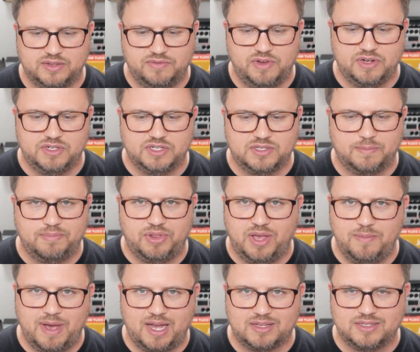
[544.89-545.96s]
If you're just a
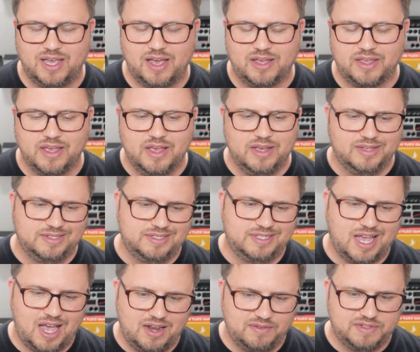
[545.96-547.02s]
playback tech
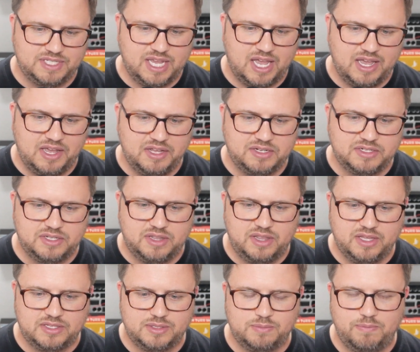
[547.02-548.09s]
side of stage,
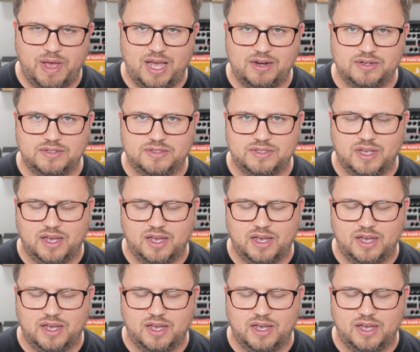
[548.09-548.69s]
this matters.